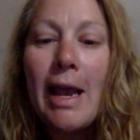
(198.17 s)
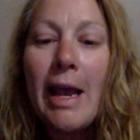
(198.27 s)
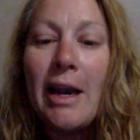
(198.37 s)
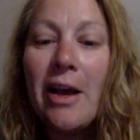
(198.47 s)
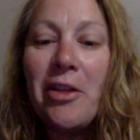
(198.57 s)

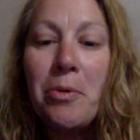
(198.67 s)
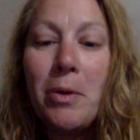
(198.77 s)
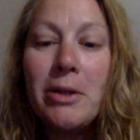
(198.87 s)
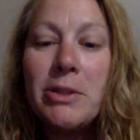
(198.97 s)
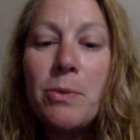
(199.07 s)
In other
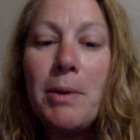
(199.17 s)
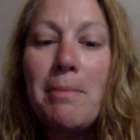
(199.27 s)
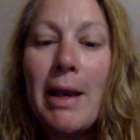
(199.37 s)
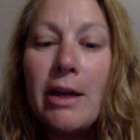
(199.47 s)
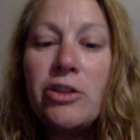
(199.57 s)
words, we
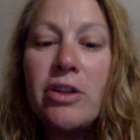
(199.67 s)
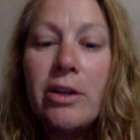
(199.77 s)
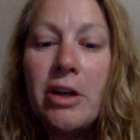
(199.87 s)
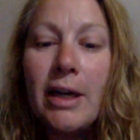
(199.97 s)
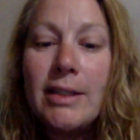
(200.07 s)
manage
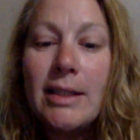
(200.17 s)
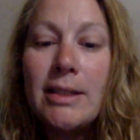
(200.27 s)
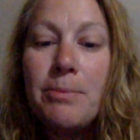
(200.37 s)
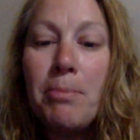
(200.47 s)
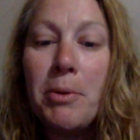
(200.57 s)
the
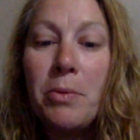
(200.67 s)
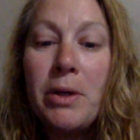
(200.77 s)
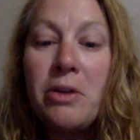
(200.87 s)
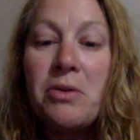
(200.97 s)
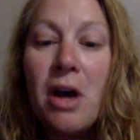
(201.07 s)
crisis, but we
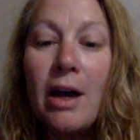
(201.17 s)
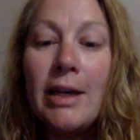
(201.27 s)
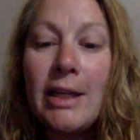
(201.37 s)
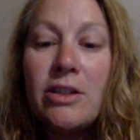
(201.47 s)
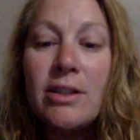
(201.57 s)
do not
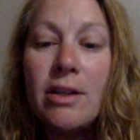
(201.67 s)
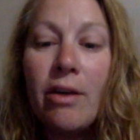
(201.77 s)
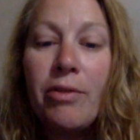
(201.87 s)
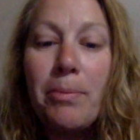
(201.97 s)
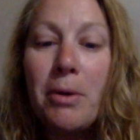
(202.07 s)
need to
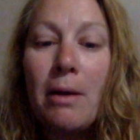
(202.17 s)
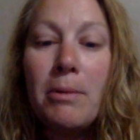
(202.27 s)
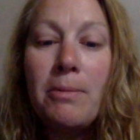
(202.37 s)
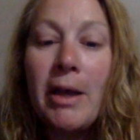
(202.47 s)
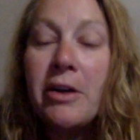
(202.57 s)
solve the
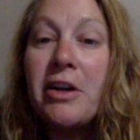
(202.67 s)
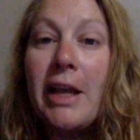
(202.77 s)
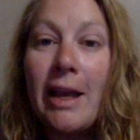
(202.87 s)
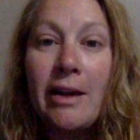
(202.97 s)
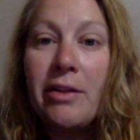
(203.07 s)
problem that
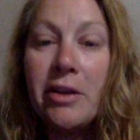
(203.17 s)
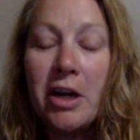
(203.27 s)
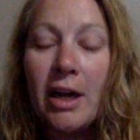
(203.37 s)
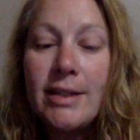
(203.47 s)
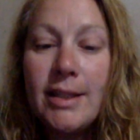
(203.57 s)
created the
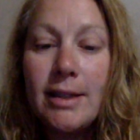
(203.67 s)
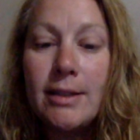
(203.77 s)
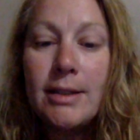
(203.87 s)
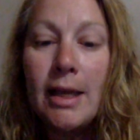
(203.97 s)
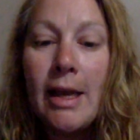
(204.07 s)

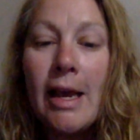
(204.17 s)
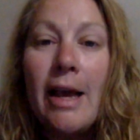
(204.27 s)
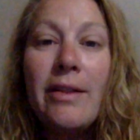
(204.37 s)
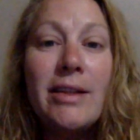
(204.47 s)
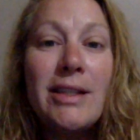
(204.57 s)
crisis.
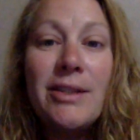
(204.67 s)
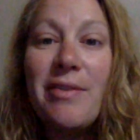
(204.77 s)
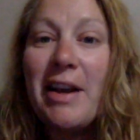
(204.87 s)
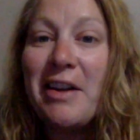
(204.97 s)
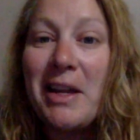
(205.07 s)
This is
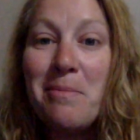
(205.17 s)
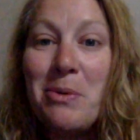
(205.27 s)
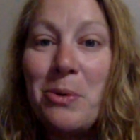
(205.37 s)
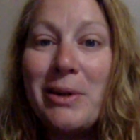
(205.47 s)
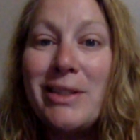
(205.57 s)
very
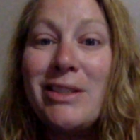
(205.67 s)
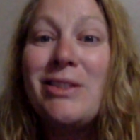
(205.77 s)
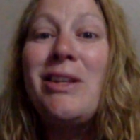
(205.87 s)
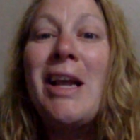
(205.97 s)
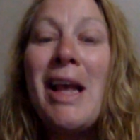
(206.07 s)

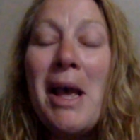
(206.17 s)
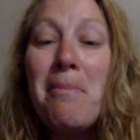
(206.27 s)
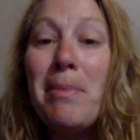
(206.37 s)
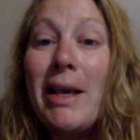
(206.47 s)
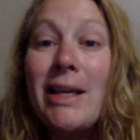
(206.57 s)
important
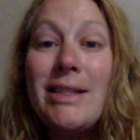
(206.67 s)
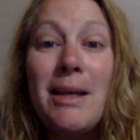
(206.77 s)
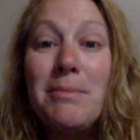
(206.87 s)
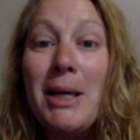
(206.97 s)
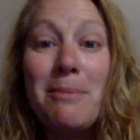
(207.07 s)
because
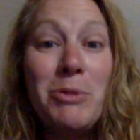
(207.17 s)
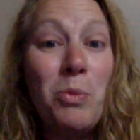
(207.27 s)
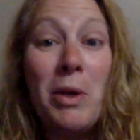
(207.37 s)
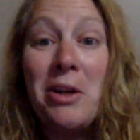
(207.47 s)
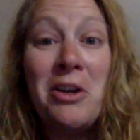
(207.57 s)
sometimes
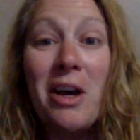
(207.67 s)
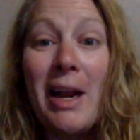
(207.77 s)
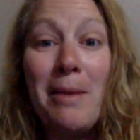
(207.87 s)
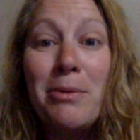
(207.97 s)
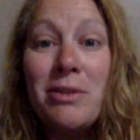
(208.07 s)
we are not
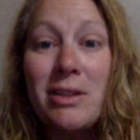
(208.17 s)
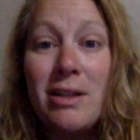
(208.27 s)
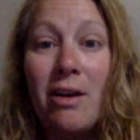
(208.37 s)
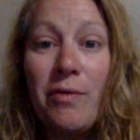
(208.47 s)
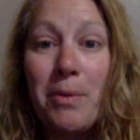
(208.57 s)
able to
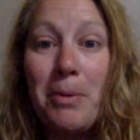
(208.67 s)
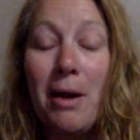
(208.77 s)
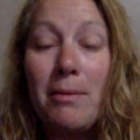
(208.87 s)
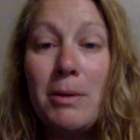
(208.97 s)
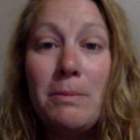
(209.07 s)
solve the
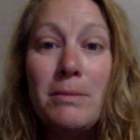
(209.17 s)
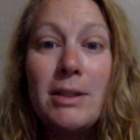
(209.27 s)
problem.